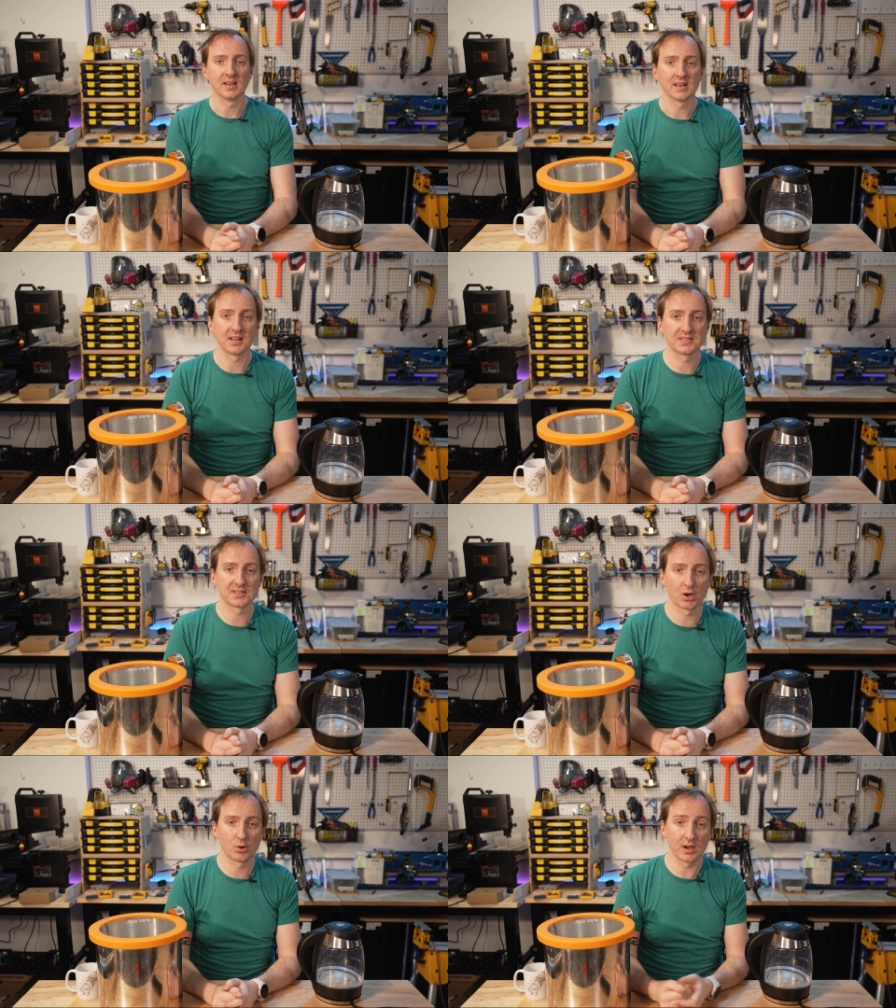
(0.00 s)
And
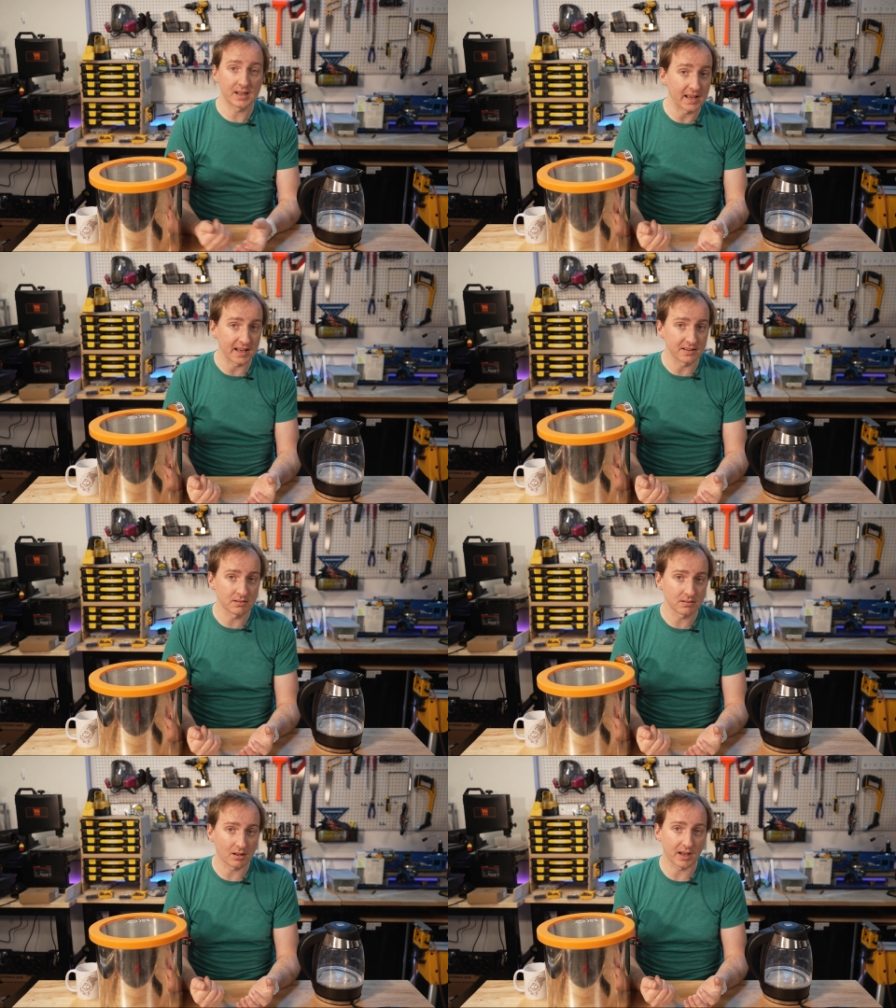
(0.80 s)
so again,
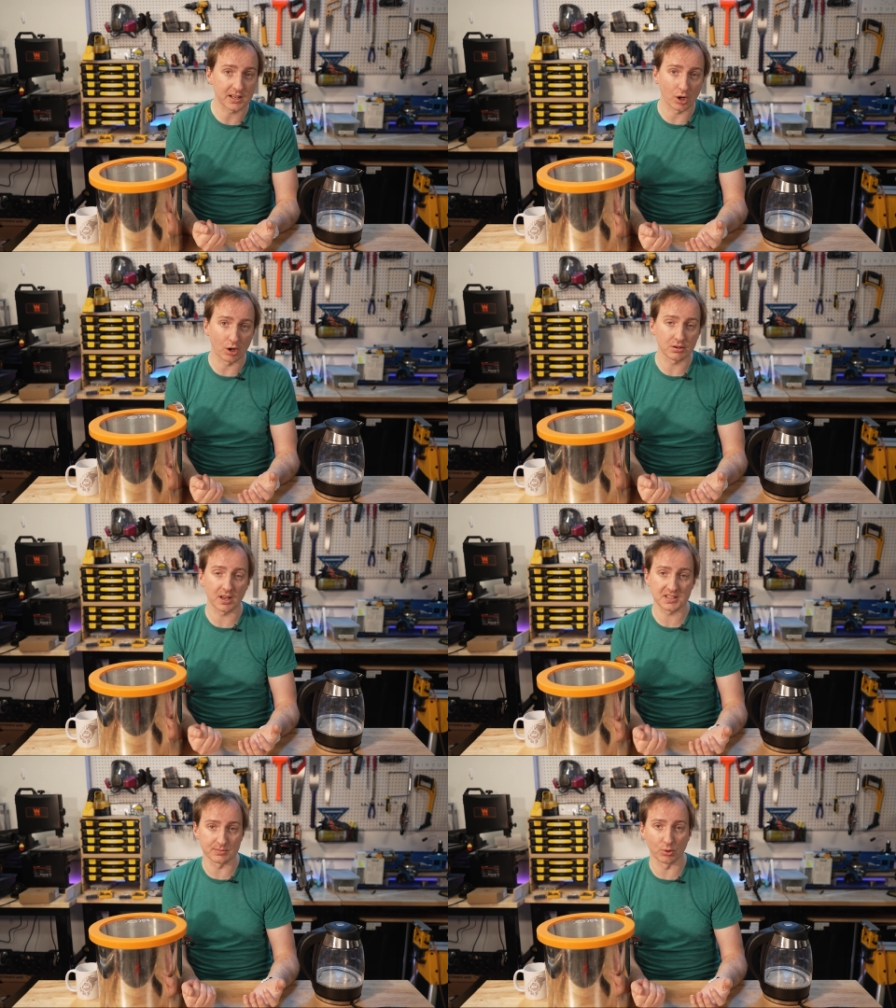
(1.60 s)
I got
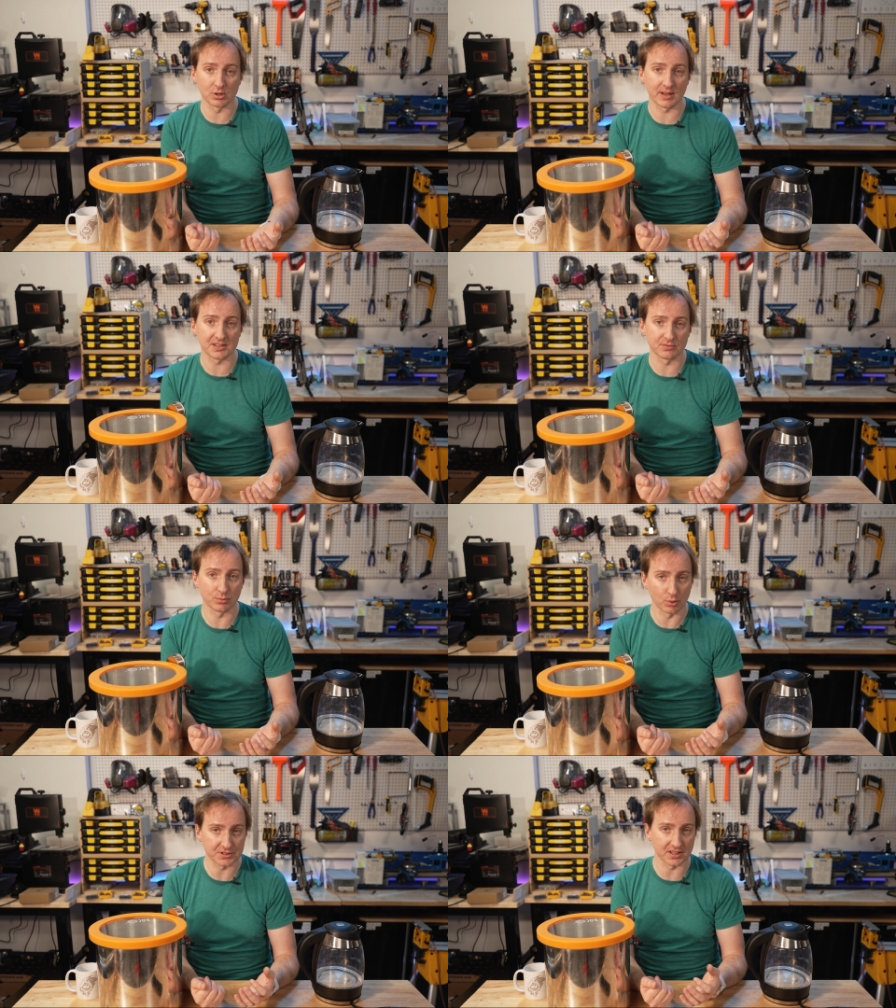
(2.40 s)
a small amount of
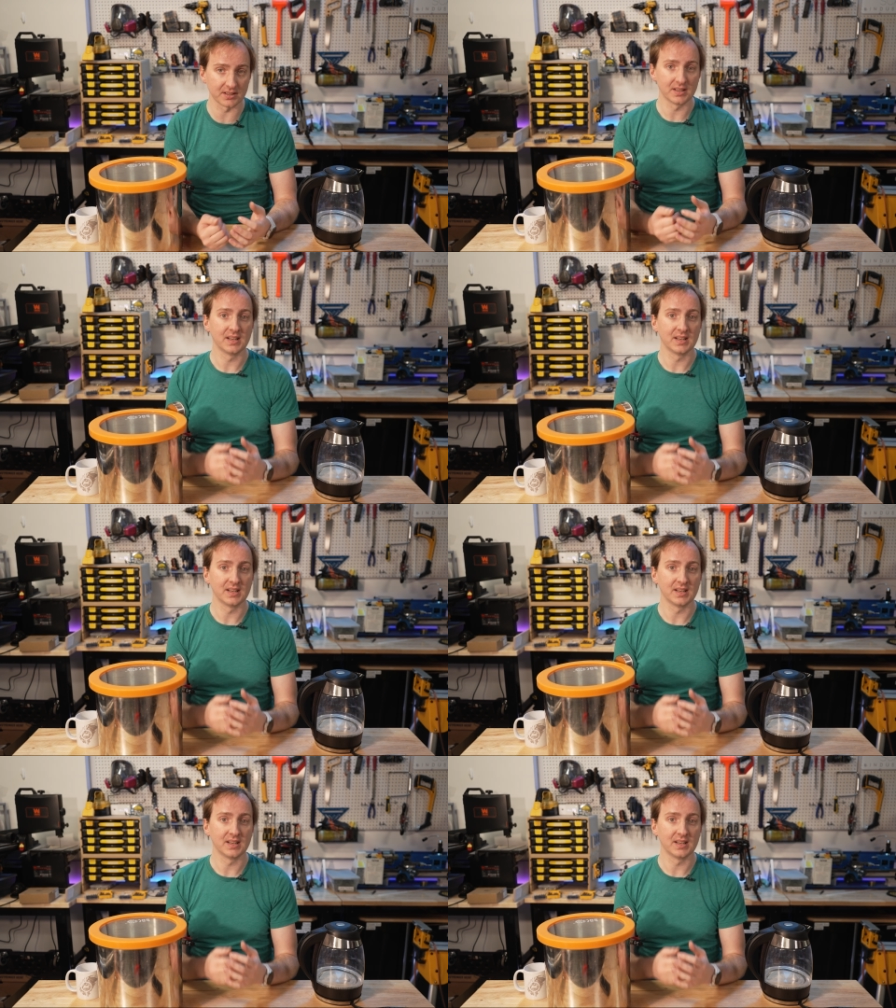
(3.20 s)
water